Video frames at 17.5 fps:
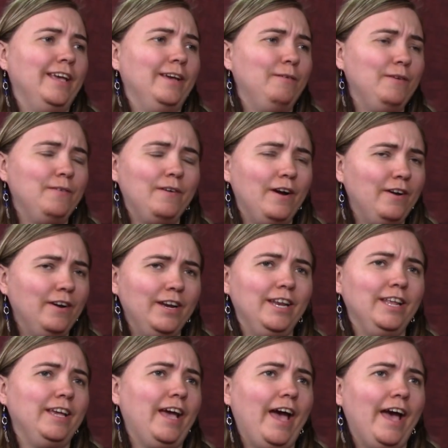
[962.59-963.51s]

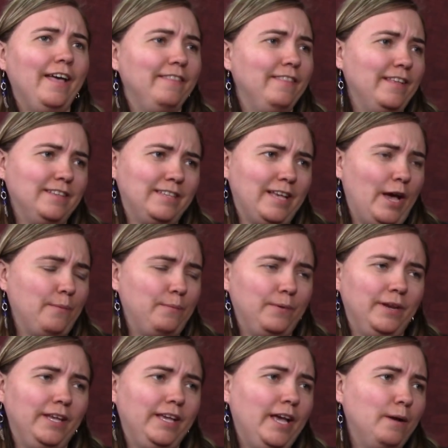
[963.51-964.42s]
already had this
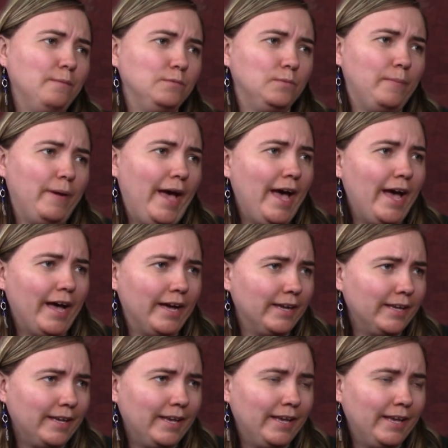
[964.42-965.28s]
happen. He comes back.